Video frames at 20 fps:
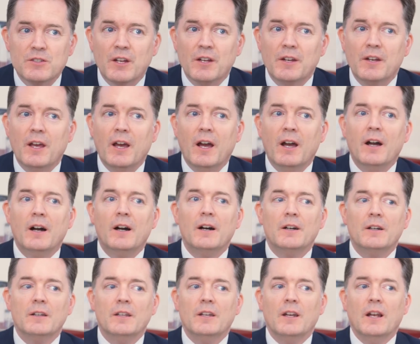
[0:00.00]
And
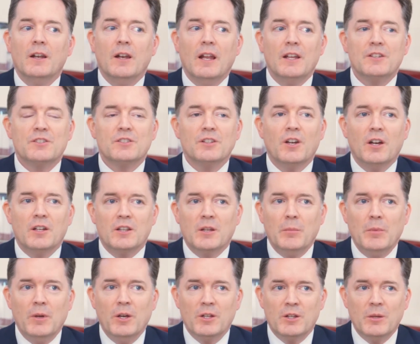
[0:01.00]
let's start
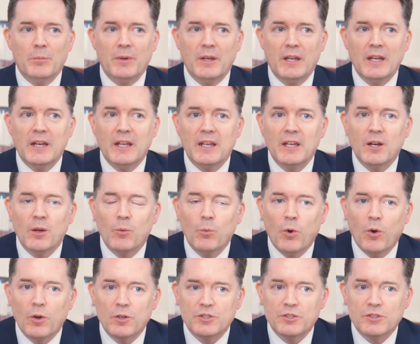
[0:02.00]
at the beginning.
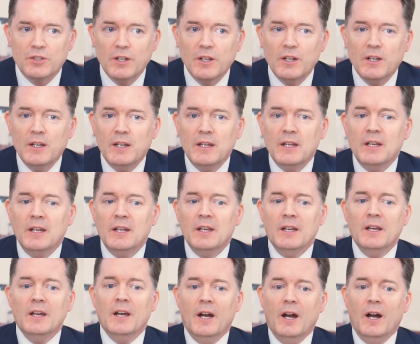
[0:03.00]
What
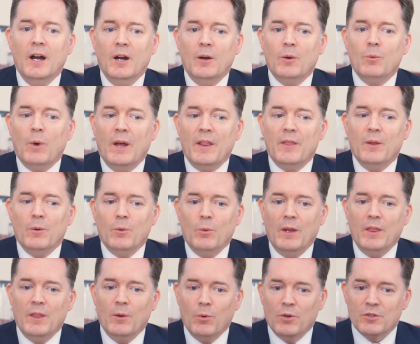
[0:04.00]

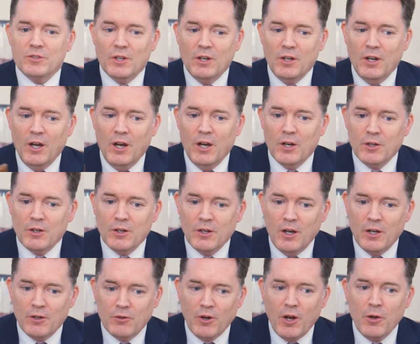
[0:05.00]
when there was
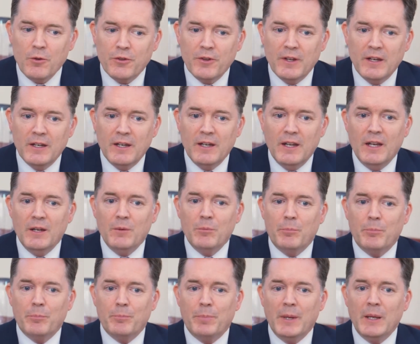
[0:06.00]
a growth in
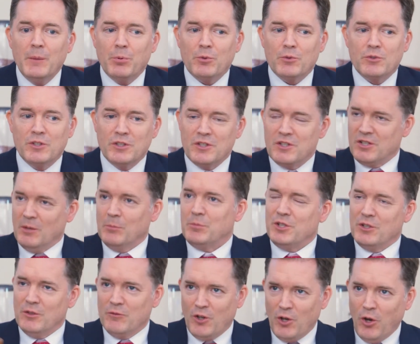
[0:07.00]
people's
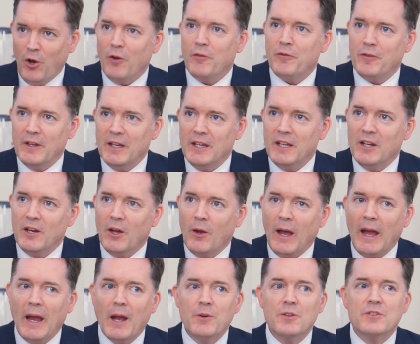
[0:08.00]
consumption of coffee.
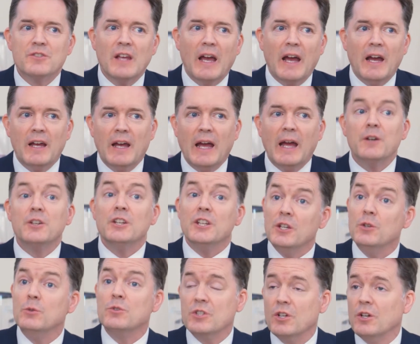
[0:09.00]
How do
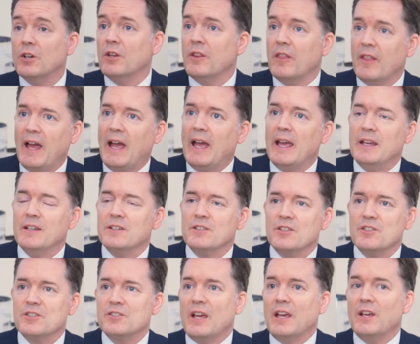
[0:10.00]
you turn that into
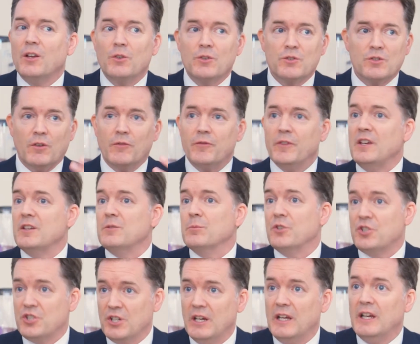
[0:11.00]
sales of these
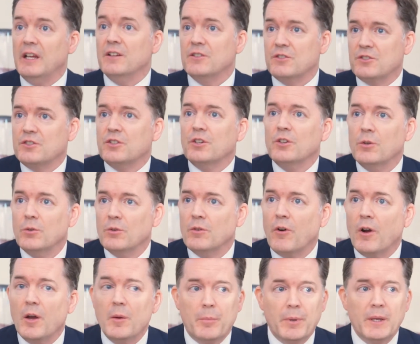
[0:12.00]
machines to the
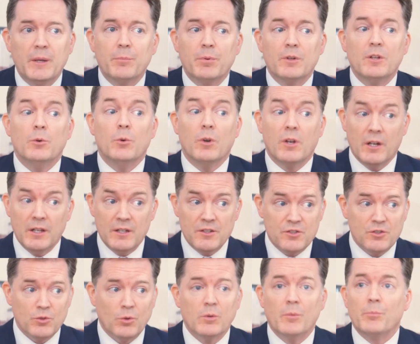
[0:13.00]
right people who are going to
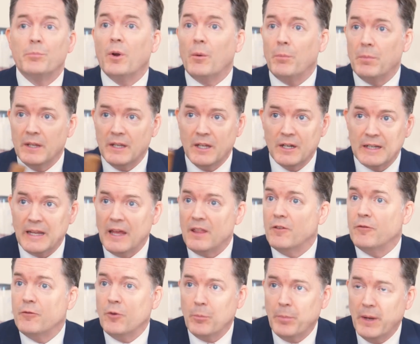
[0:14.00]
install them properly and get the
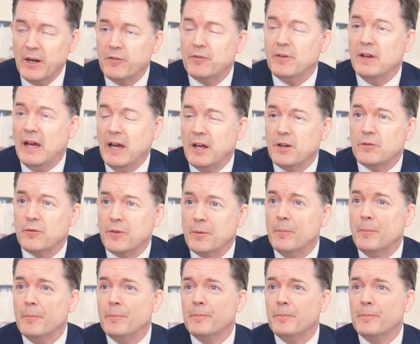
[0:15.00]
full benefit out of them?